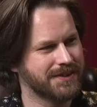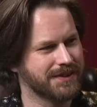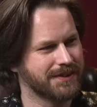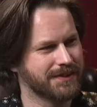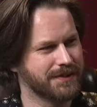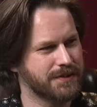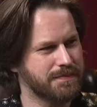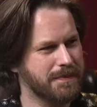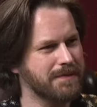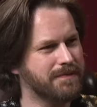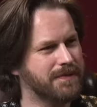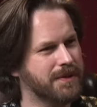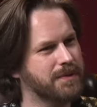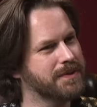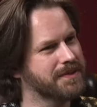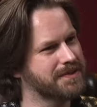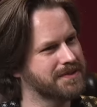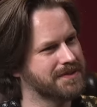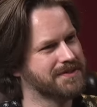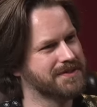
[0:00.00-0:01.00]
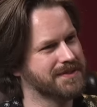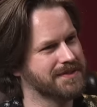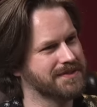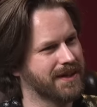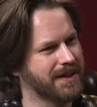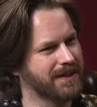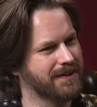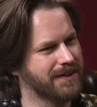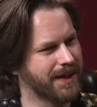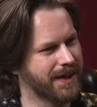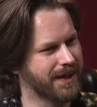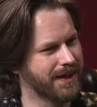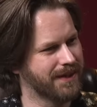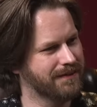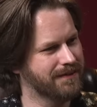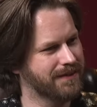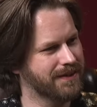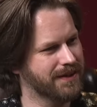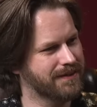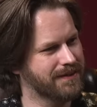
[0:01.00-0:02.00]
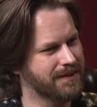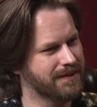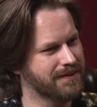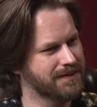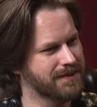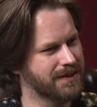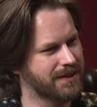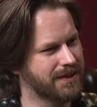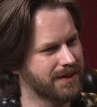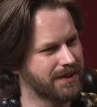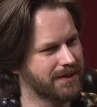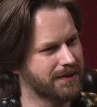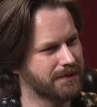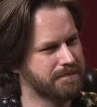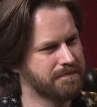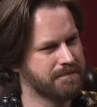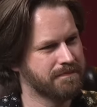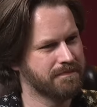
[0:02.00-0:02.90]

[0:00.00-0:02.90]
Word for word: So there's been a few instances like that. Like there's uh,